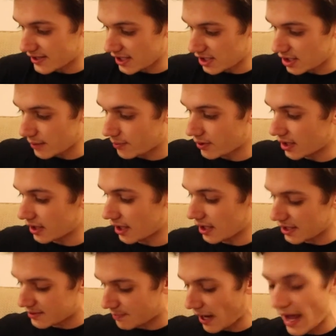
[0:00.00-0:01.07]
It's actually pretty, like,
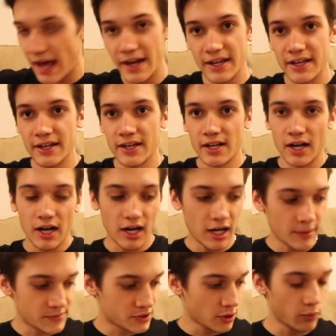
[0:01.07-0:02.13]
it's padded,
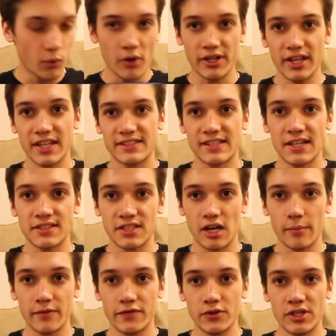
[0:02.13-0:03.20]
so it won't get like dented
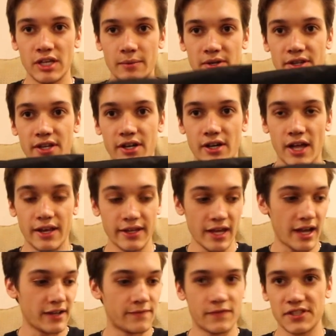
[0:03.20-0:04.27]
up if you keep it in there. And
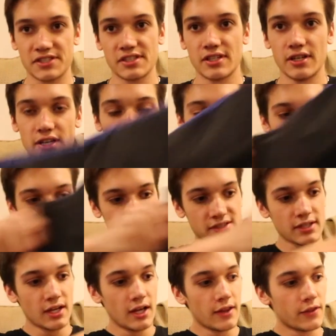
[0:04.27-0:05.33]
yeah, it fits
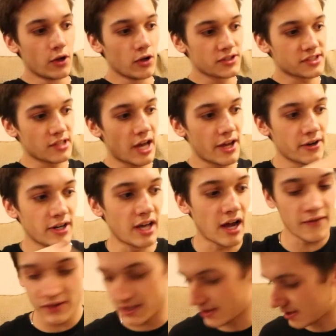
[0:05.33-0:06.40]
the whole slider now,
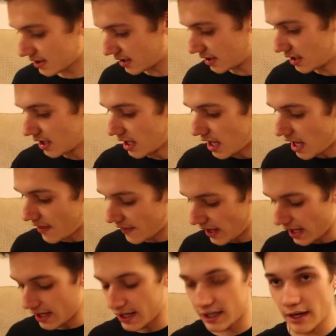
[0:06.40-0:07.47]
obviously. And
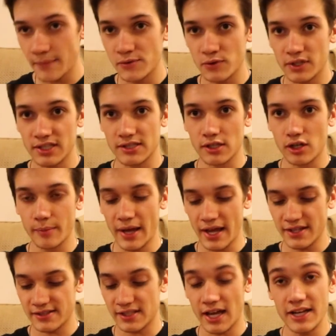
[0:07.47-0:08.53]
then it comes with this little
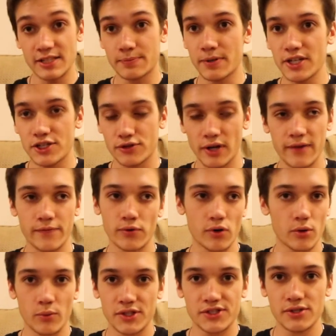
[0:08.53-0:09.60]
bag inside. It's pretty
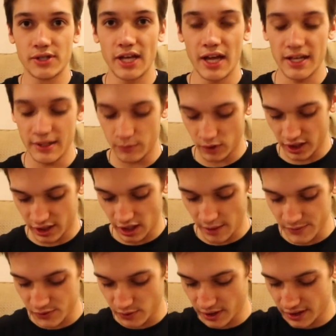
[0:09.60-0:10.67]
straightforward once you get it, what it
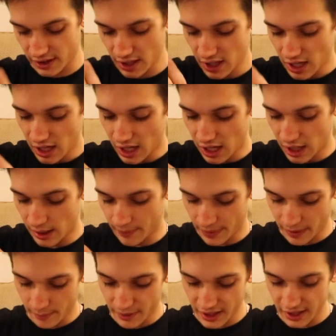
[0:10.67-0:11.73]
comes with.
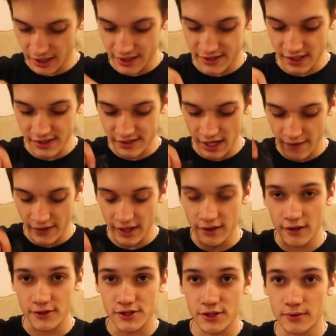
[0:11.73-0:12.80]
But it does have a
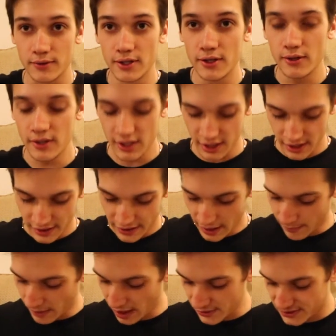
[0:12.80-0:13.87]
little screw that
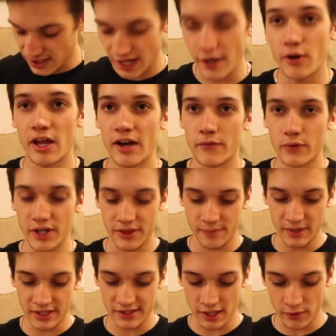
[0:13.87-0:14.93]
mounts that I don't have with me
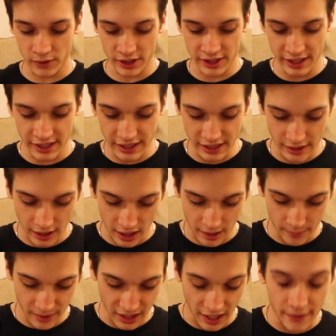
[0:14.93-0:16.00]
because I don't really need it.
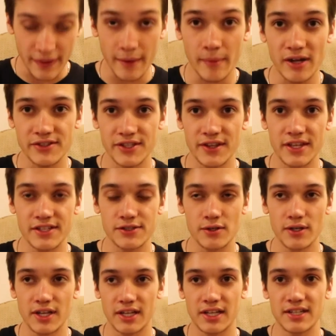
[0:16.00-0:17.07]
But that mounts on this so
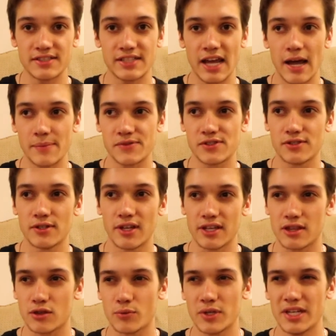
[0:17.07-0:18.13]
it can adapt to
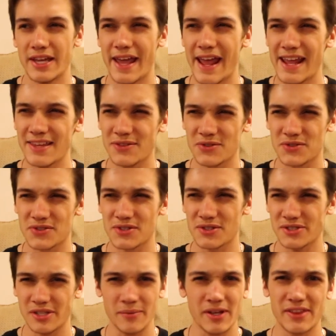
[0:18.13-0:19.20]
like 3/8 or
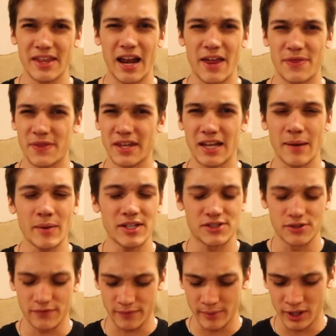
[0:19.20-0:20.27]
something like that. I think I'm not
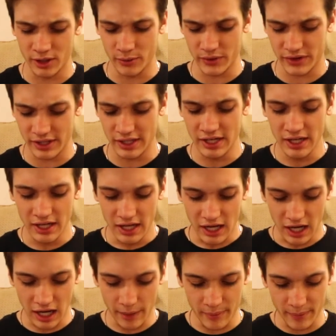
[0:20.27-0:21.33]
too familiar with it.
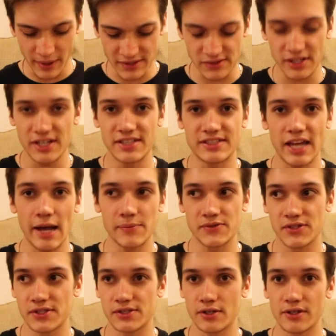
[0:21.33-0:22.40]
But basically it adapts
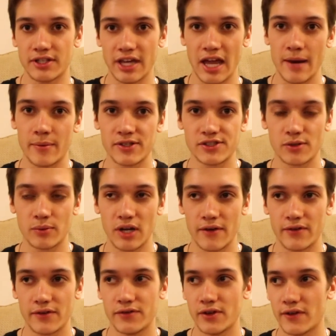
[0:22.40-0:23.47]
to certain cameras or
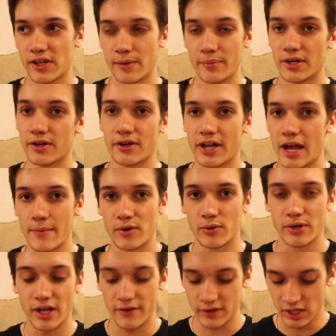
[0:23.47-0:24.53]
whatever if you have like a bigger camera or
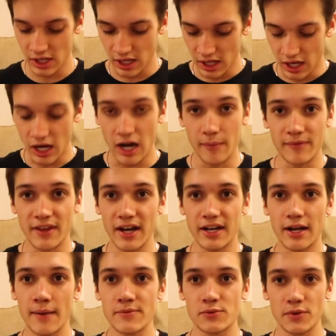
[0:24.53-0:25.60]
whatever. And then it
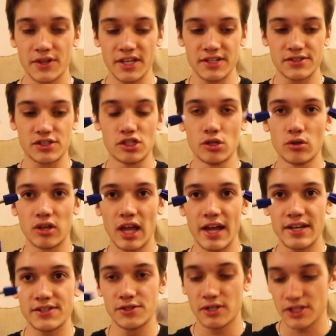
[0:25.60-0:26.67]
comes with these two
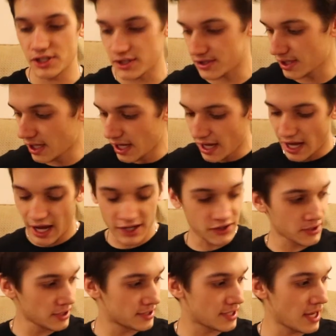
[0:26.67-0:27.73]
legs. You can just
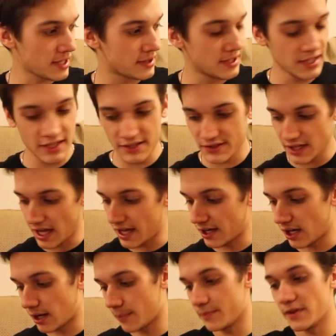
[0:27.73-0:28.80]
actually take these and
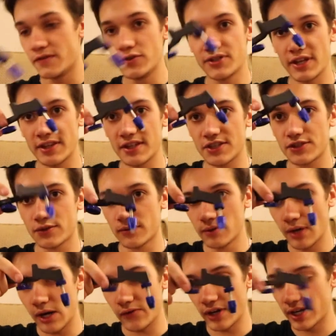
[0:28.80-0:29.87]
if you take this
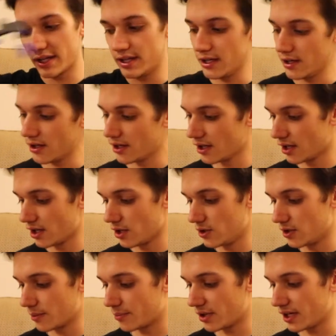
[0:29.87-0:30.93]
screw out right here,
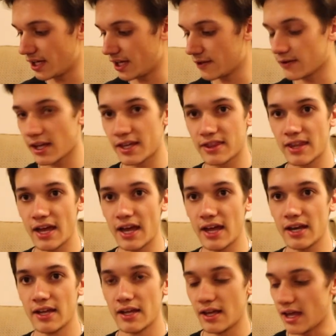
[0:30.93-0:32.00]
you can put it in like
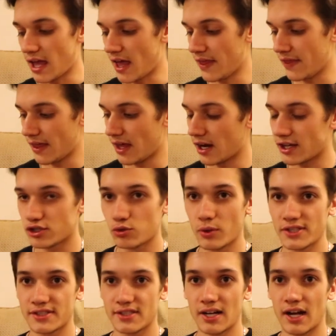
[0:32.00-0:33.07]
that and then
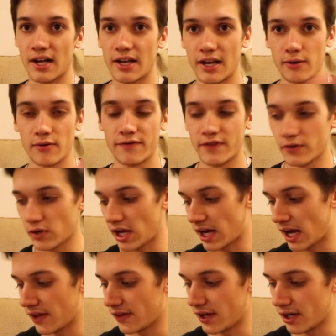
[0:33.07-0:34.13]
twist it on and it will fit right
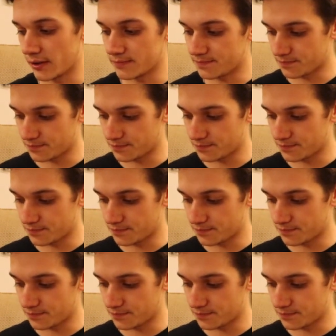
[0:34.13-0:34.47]
on there.